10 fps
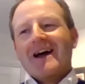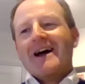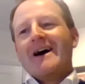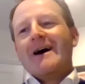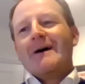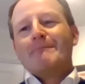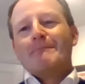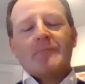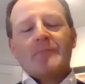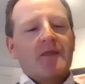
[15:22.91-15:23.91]

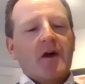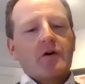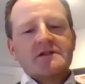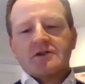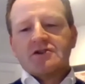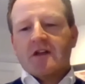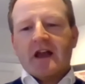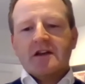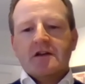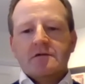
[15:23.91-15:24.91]
And those which are
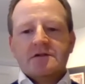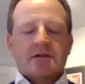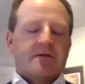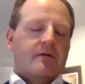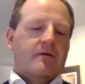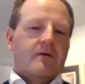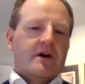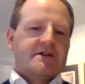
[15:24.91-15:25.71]
then used for,